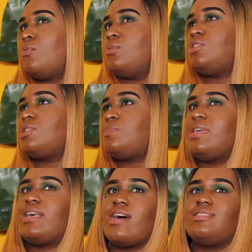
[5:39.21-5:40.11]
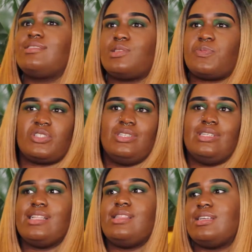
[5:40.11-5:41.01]
just because this person
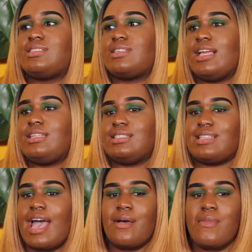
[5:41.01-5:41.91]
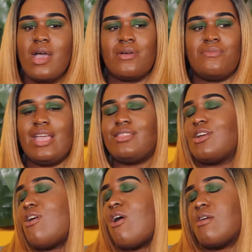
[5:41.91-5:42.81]
did this, like, does that make
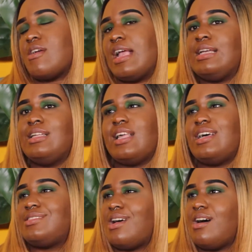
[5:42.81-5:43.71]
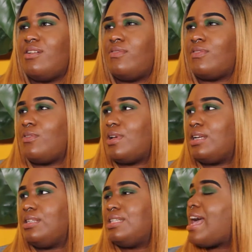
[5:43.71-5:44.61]
their art
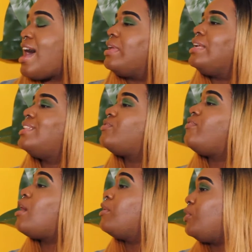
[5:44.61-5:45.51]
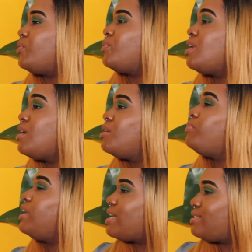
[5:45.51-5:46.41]
does it have any less value? Like, impact,
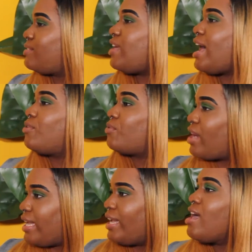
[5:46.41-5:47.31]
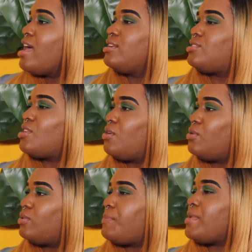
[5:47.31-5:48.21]
because of that, yeah. Right.
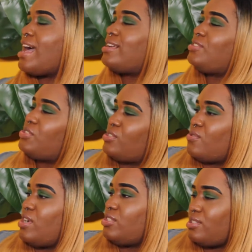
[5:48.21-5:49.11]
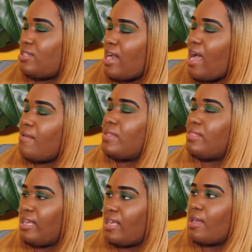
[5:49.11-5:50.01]
So let me ask you this question that I've been
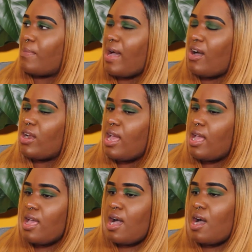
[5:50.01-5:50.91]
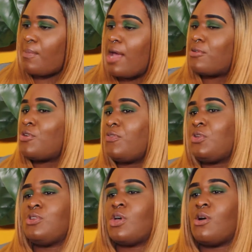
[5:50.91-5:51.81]
thinking about. I don't know if
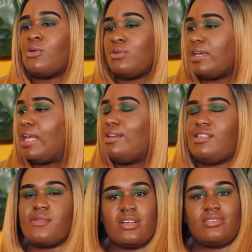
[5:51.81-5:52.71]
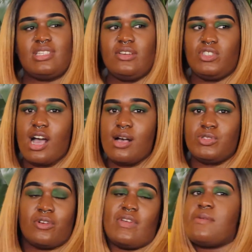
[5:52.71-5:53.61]
you know anything about Steve Jobs,
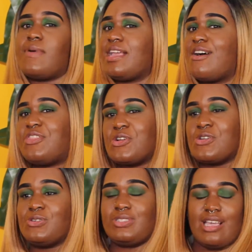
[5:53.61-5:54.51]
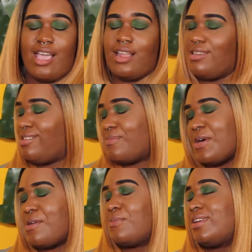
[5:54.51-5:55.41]
or if anybody out there knows anything
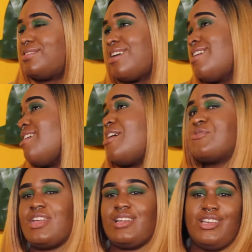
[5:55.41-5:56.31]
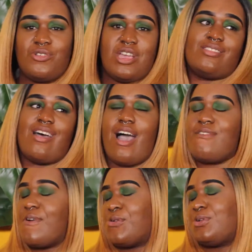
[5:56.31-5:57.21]
about him, because other than he created the
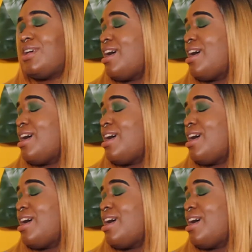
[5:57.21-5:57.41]
iPhone.